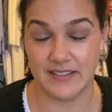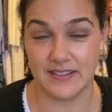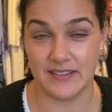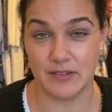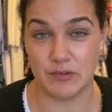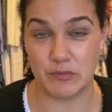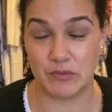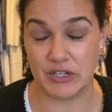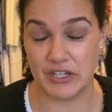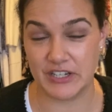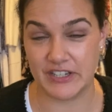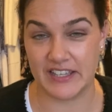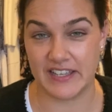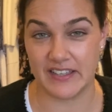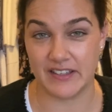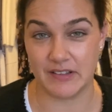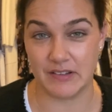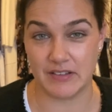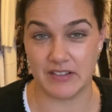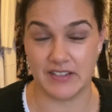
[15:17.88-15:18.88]
work
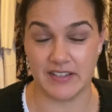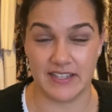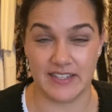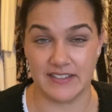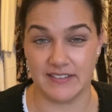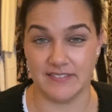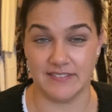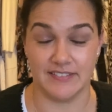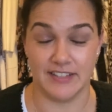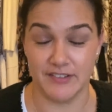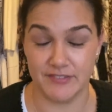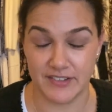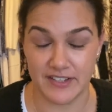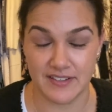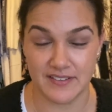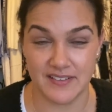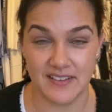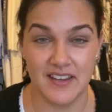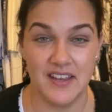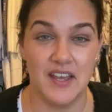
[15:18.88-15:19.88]
and live in
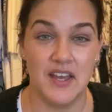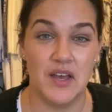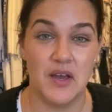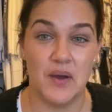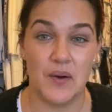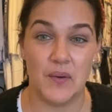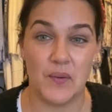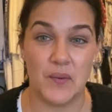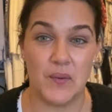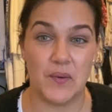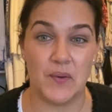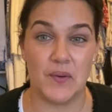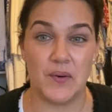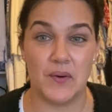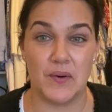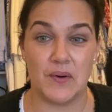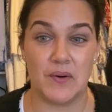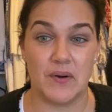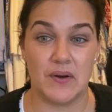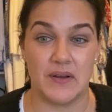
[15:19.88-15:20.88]

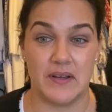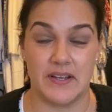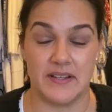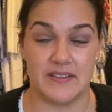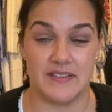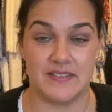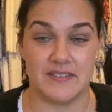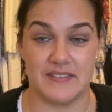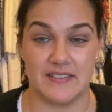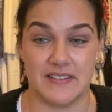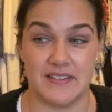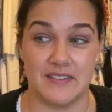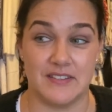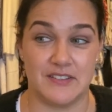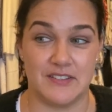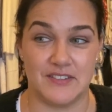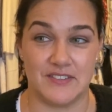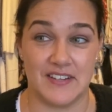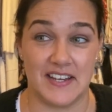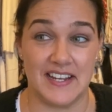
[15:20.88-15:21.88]
or it's
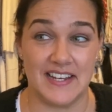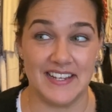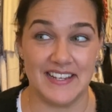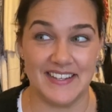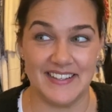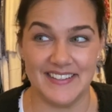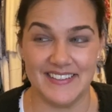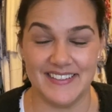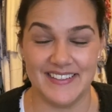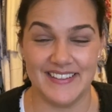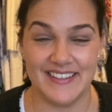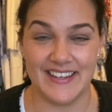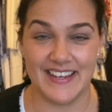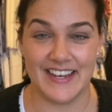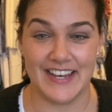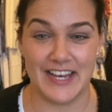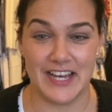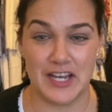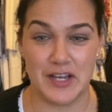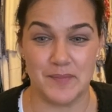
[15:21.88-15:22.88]
Australia.
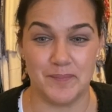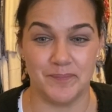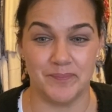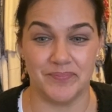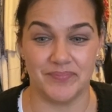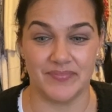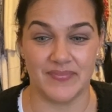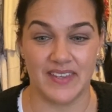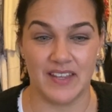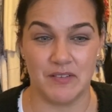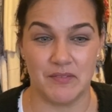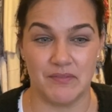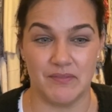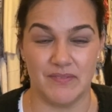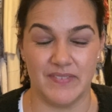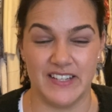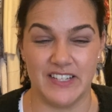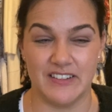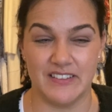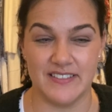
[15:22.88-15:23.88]

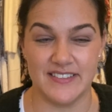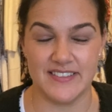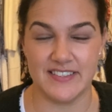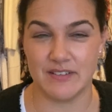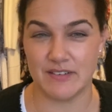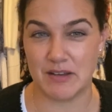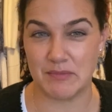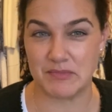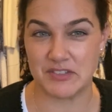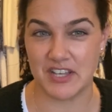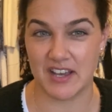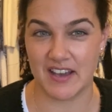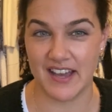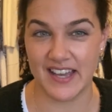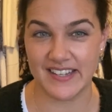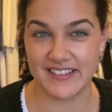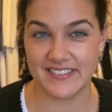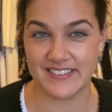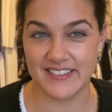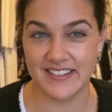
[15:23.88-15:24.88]
We're not so
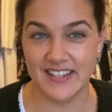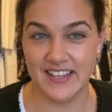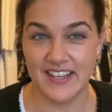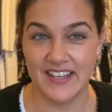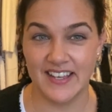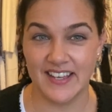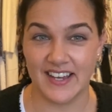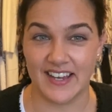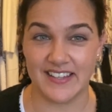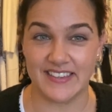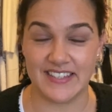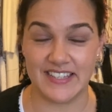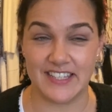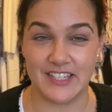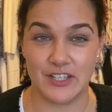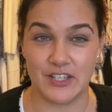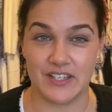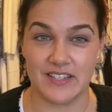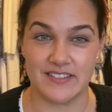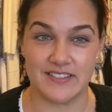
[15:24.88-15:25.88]
uptight. I think
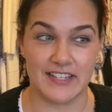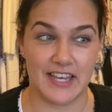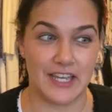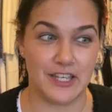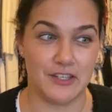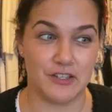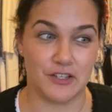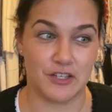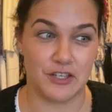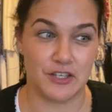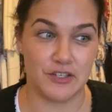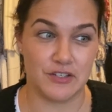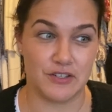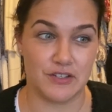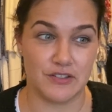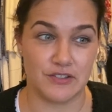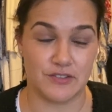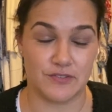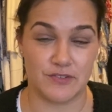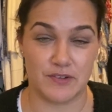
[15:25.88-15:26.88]
you can take your
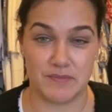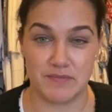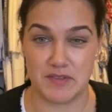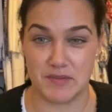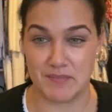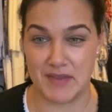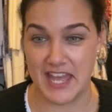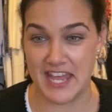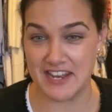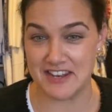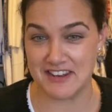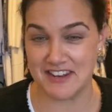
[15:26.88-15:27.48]
cues from the men.